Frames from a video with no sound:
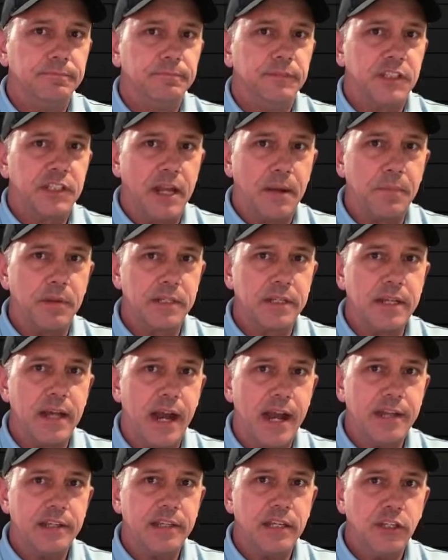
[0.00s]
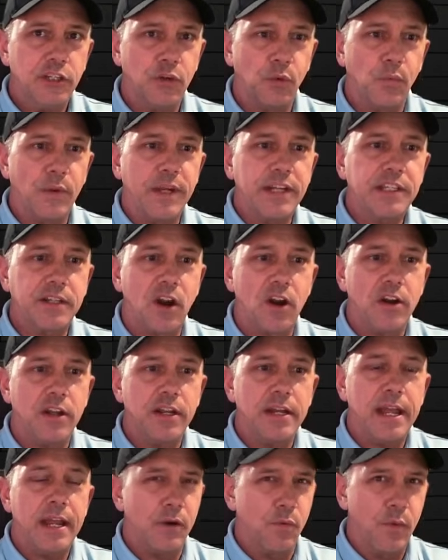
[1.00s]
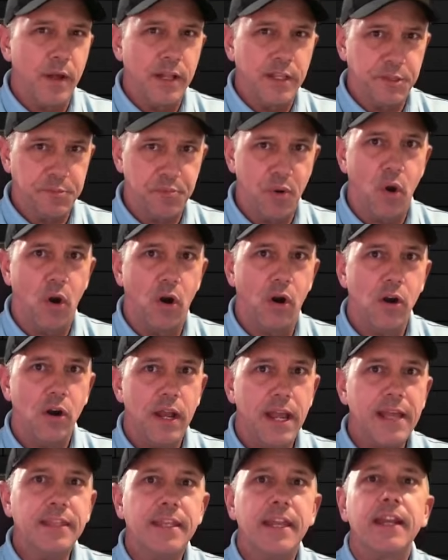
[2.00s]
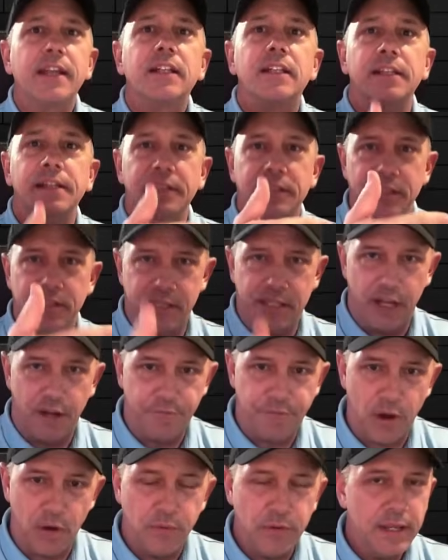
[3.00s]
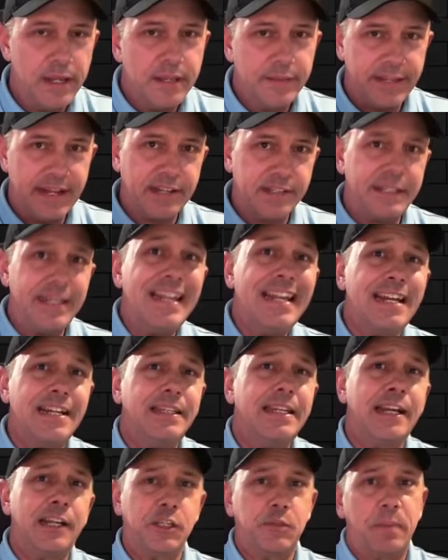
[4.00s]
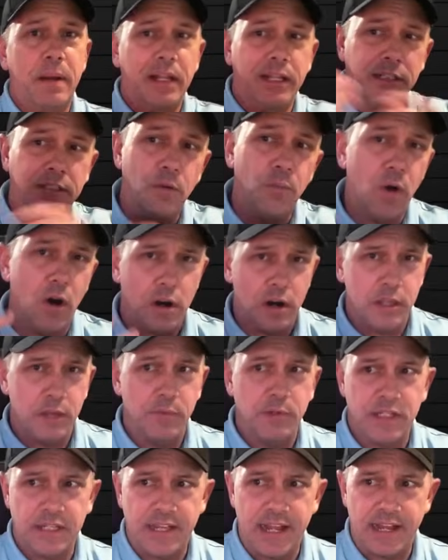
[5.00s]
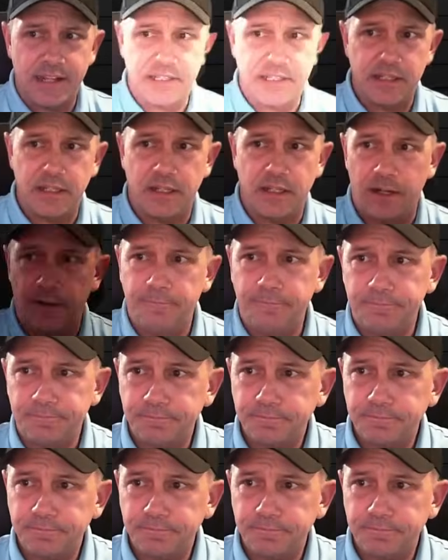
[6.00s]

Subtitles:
stumbles and dies, you restart it and it runs poor, and then it cleans itself out. That's it expelling the water that was in that cylinder.